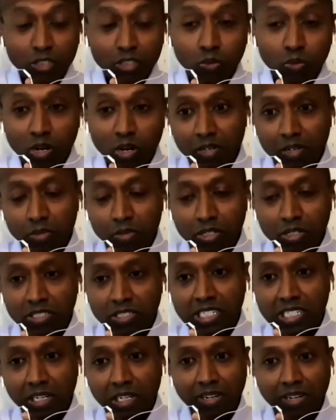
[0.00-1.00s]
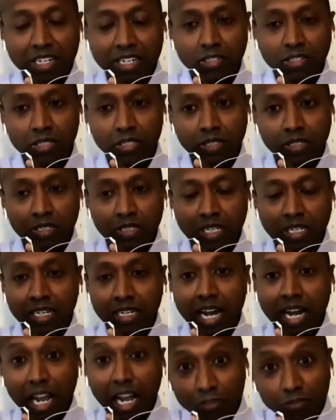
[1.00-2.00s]
one, which is Generation
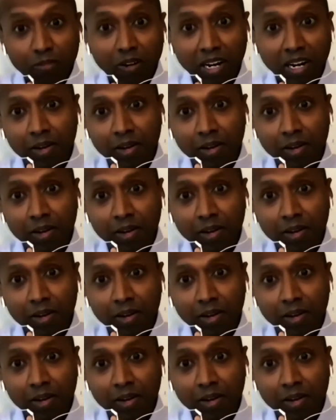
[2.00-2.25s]
Alpha.